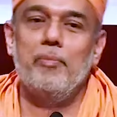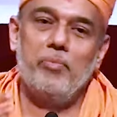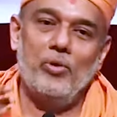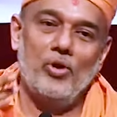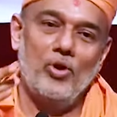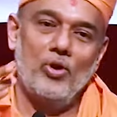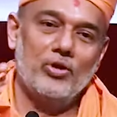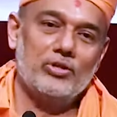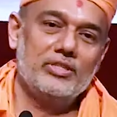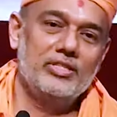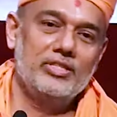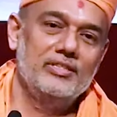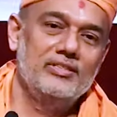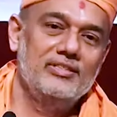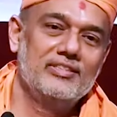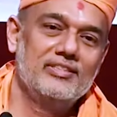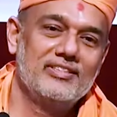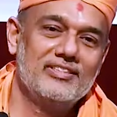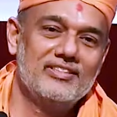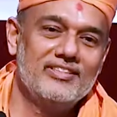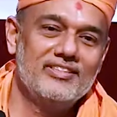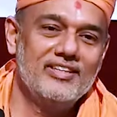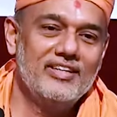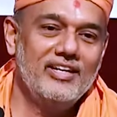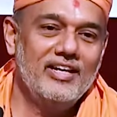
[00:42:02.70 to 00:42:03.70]

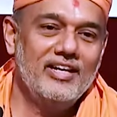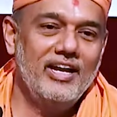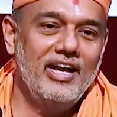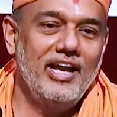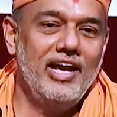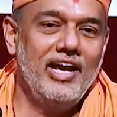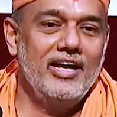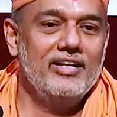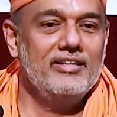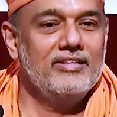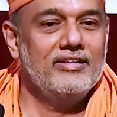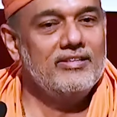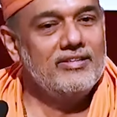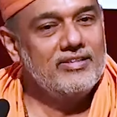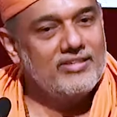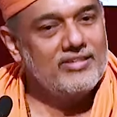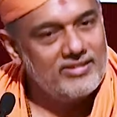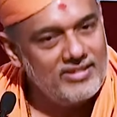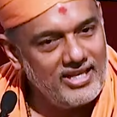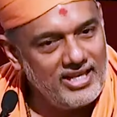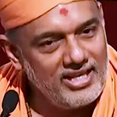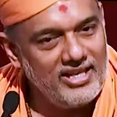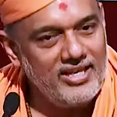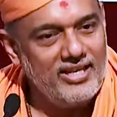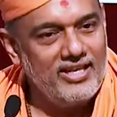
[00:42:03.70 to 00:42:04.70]
apologies, and
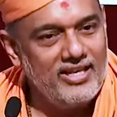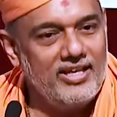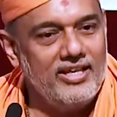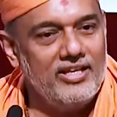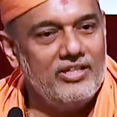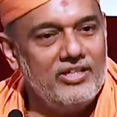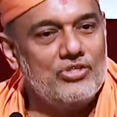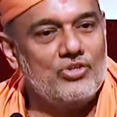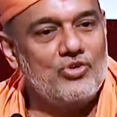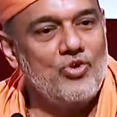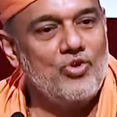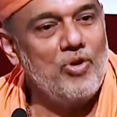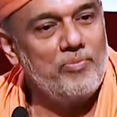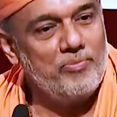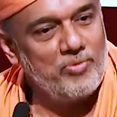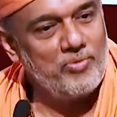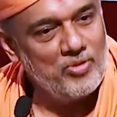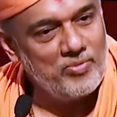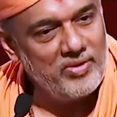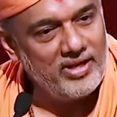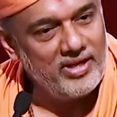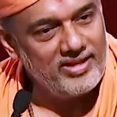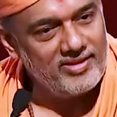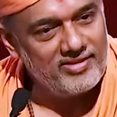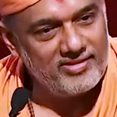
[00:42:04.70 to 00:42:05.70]
C is
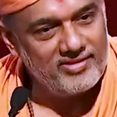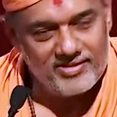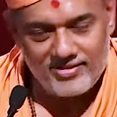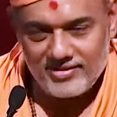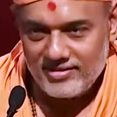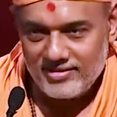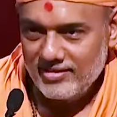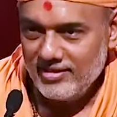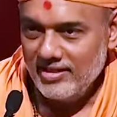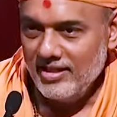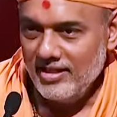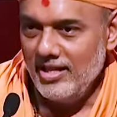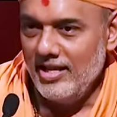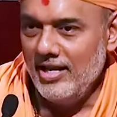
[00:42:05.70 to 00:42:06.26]
compromise.